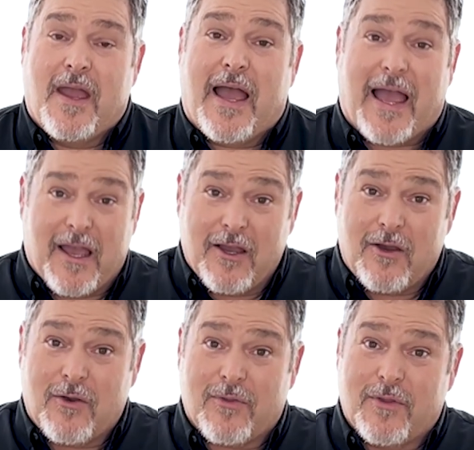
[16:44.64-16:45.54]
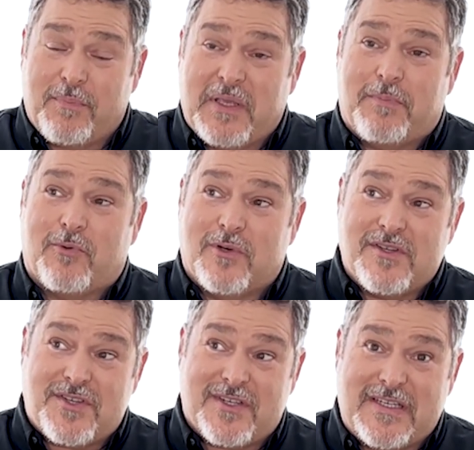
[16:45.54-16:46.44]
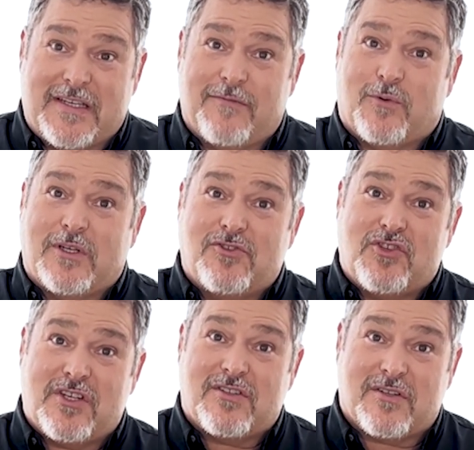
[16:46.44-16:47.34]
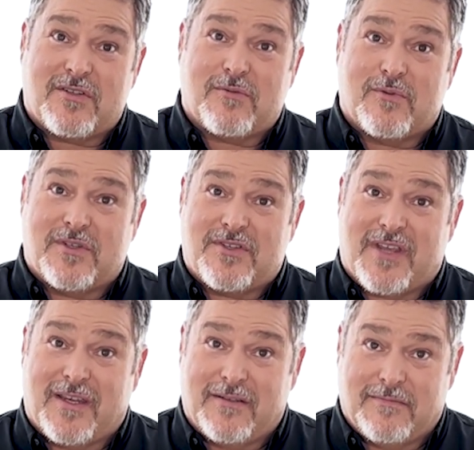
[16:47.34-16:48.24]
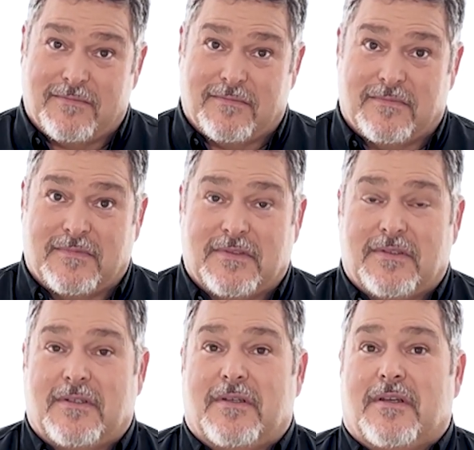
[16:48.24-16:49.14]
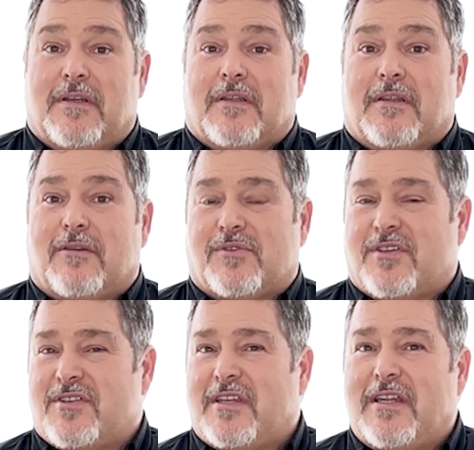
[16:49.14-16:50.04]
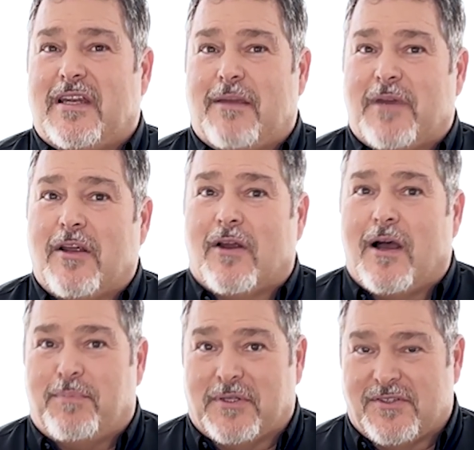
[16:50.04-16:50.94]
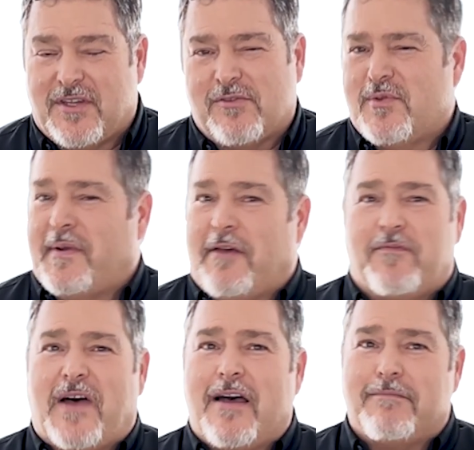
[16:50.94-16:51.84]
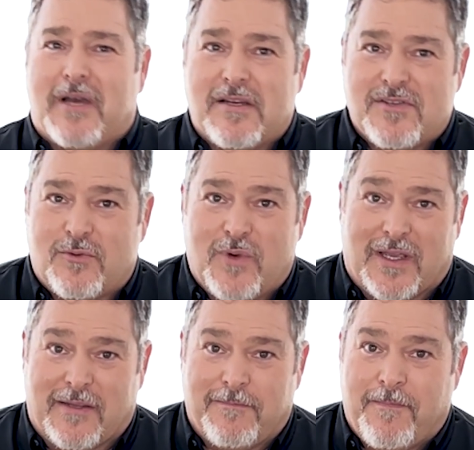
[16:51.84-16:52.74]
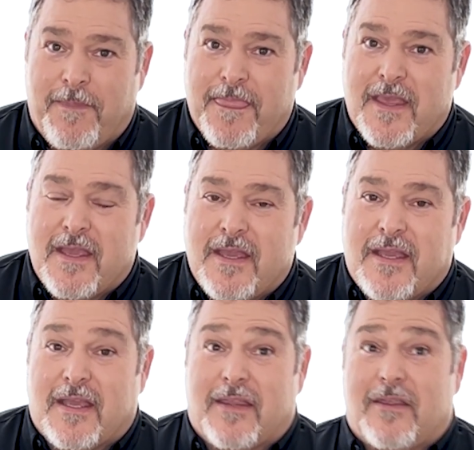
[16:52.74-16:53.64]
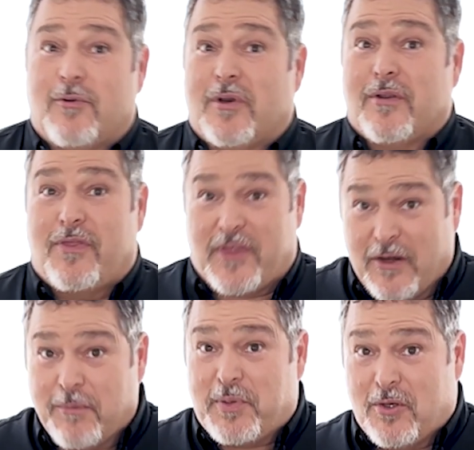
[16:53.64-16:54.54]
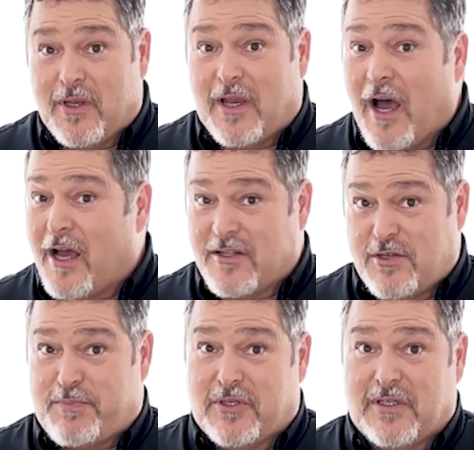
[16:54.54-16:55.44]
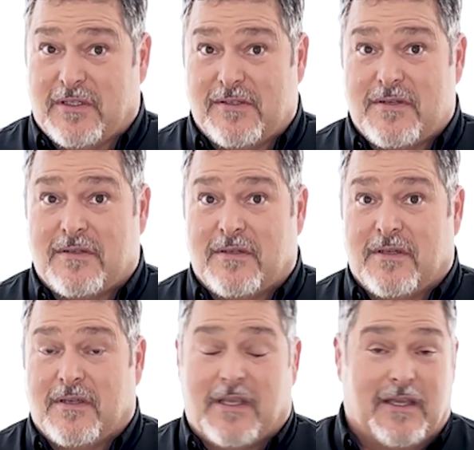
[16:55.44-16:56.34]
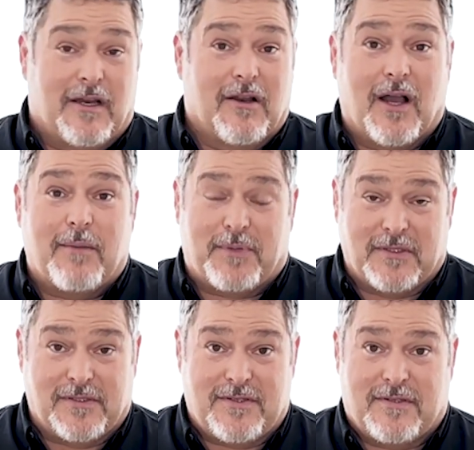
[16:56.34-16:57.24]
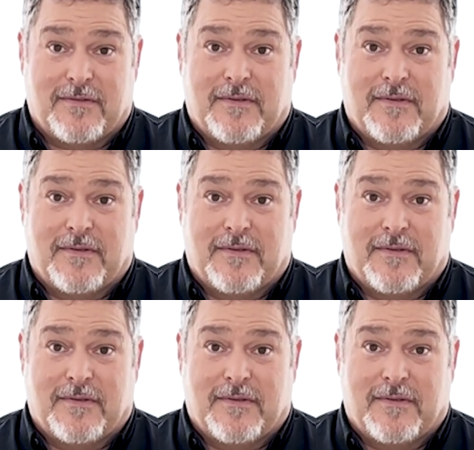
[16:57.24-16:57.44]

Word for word: how the people received what Jesus was saying. There was a city named Hierapolis, it was about five miles away, and there were therapeutic hot springs in Hierapolis.